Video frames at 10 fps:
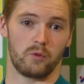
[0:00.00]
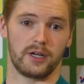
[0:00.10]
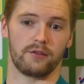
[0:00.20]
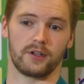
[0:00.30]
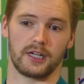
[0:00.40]

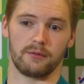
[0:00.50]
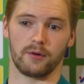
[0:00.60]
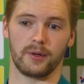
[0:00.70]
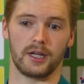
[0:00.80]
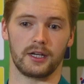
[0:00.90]
win every game,
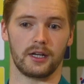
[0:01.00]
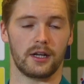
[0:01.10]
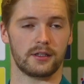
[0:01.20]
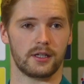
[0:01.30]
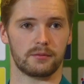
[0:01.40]
remain, and,
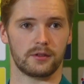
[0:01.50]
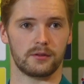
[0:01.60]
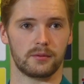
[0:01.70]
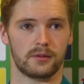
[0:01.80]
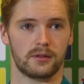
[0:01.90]
and top the
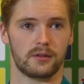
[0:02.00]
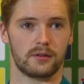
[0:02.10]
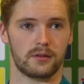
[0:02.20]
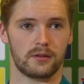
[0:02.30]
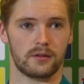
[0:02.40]
group.
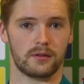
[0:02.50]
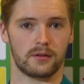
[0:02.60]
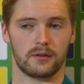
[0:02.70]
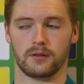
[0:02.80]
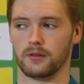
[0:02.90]
Gavin,
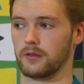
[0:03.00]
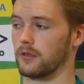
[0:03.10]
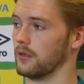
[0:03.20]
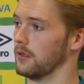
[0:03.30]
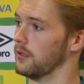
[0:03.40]
please.
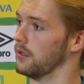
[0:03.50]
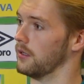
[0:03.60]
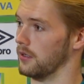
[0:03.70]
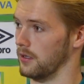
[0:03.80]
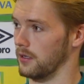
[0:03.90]
Hi, good
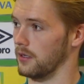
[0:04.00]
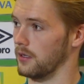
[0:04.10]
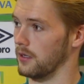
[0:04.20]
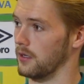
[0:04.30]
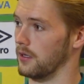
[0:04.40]
Are you
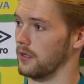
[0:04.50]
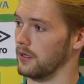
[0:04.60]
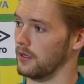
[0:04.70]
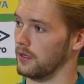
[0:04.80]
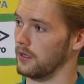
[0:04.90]
tempted
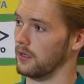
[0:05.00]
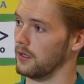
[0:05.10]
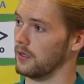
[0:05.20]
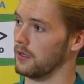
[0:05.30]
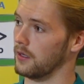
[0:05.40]
by a club
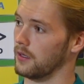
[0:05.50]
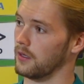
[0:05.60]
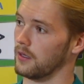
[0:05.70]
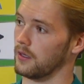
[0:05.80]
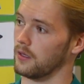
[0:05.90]
move?
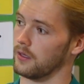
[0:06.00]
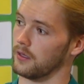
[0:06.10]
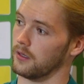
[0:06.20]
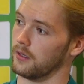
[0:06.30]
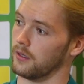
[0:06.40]
Um, just to
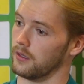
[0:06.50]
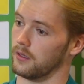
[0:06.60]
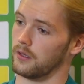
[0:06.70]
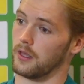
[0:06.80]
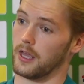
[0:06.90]
go out
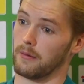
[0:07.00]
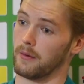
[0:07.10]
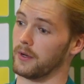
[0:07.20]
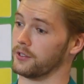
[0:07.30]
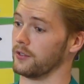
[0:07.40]
and be in um,
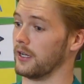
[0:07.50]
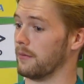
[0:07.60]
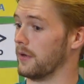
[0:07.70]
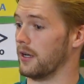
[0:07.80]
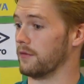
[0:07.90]
I'm not sure
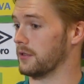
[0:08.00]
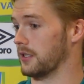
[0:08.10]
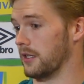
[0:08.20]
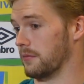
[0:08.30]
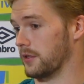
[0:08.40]
yet, man.
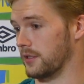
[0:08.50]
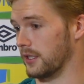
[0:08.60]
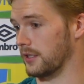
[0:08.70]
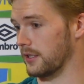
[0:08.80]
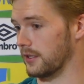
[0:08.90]
Obviously, I'll just
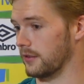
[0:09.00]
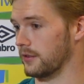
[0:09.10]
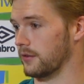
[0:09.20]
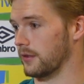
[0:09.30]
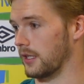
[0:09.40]
need to
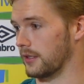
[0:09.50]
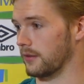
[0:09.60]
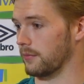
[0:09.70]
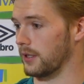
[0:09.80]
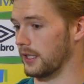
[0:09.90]
get
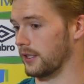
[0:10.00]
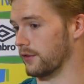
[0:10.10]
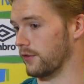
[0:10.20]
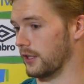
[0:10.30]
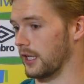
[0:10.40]
play
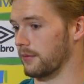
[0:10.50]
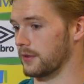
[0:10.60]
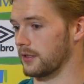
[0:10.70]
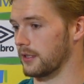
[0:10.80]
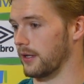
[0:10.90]
these few
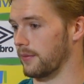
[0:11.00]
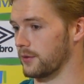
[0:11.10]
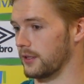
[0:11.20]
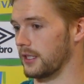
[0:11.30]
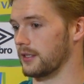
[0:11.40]
games and see what happens
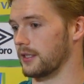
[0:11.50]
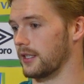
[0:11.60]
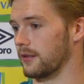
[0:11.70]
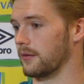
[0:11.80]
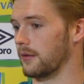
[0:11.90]
with these, and
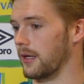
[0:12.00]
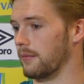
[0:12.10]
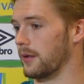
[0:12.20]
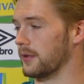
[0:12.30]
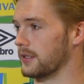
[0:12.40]
then
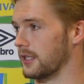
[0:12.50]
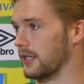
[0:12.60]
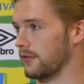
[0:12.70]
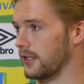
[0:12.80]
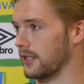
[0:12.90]
um, maybe decide
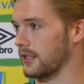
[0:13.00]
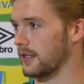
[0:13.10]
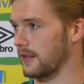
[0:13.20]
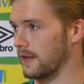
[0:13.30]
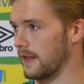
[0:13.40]
after.
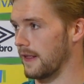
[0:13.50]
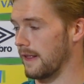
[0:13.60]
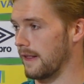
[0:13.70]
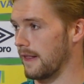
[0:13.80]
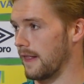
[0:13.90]
And then, what's
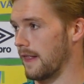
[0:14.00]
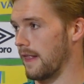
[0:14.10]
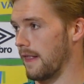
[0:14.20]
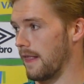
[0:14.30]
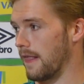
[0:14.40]
been the
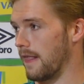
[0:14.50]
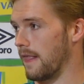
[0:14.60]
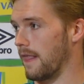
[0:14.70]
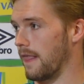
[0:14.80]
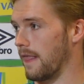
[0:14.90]
messaging from
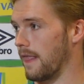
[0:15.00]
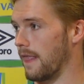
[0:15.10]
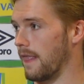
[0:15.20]
Stephen Kenny